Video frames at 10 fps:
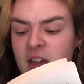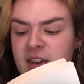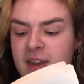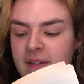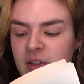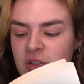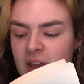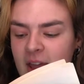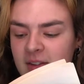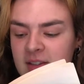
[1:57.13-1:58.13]
never
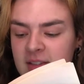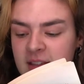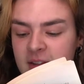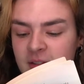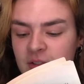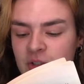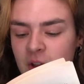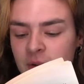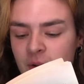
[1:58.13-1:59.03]
share a secret joke